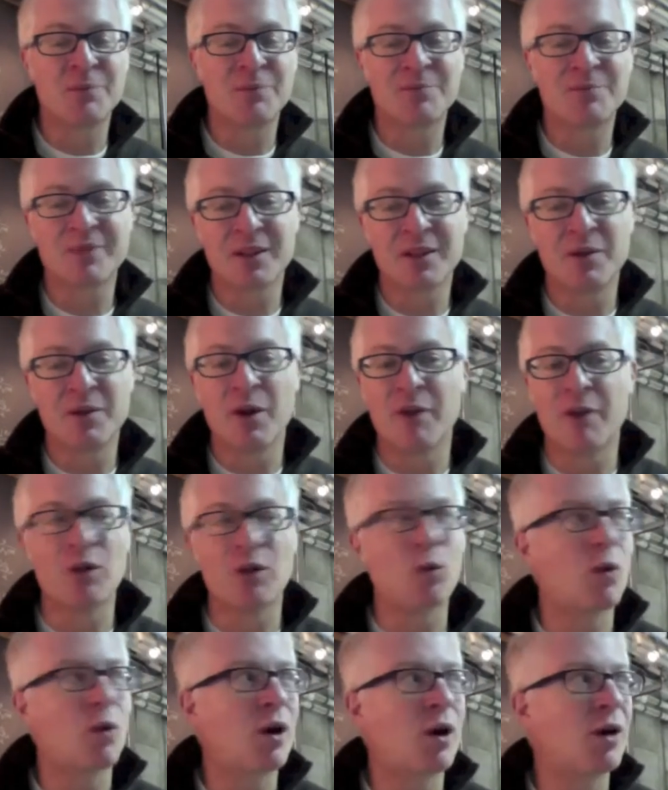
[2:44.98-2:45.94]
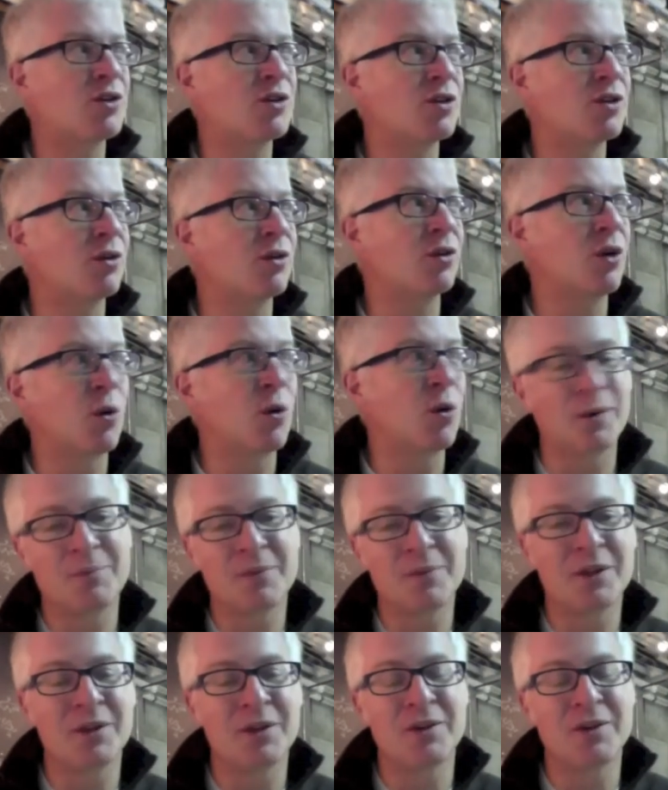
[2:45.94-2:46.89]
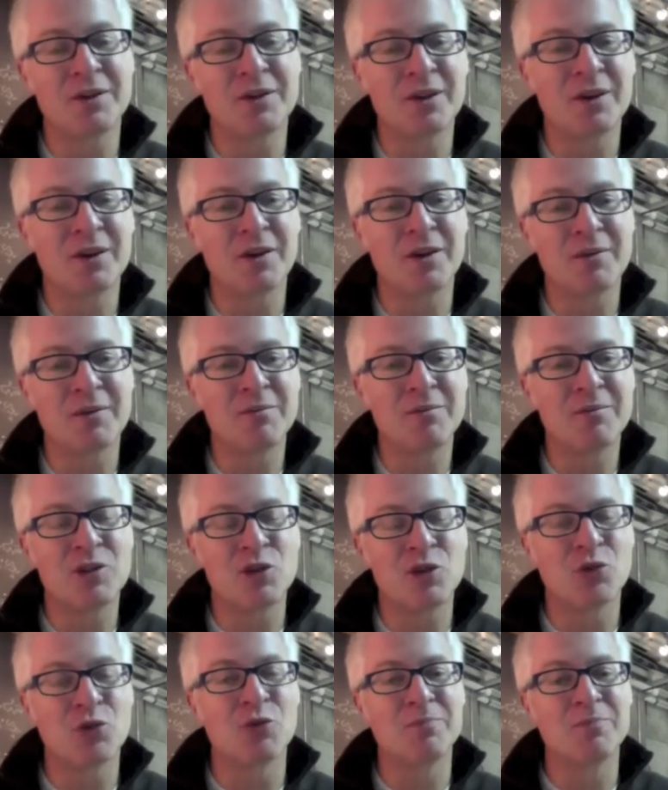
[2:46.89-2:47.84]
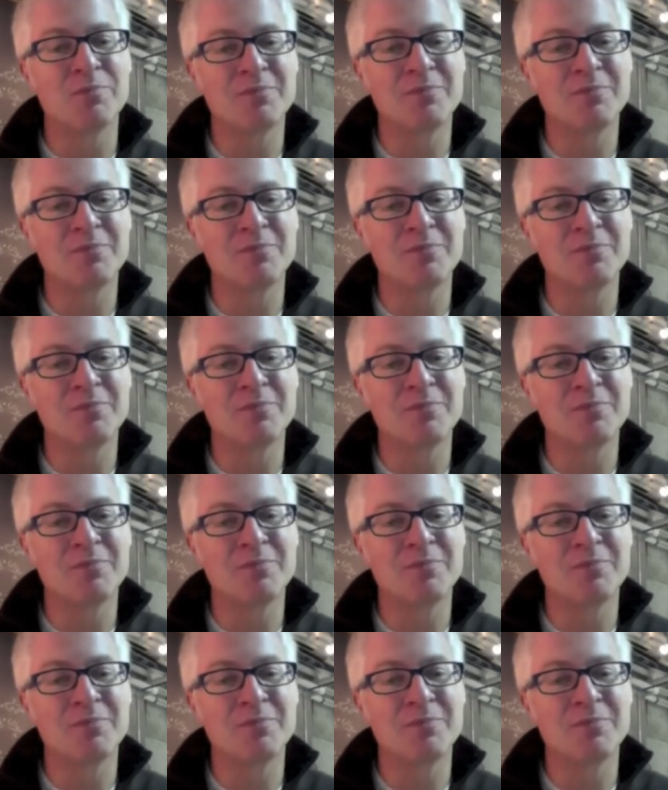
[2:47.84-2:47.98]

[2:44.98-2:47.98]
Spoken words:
But everywhere else it'll go in June.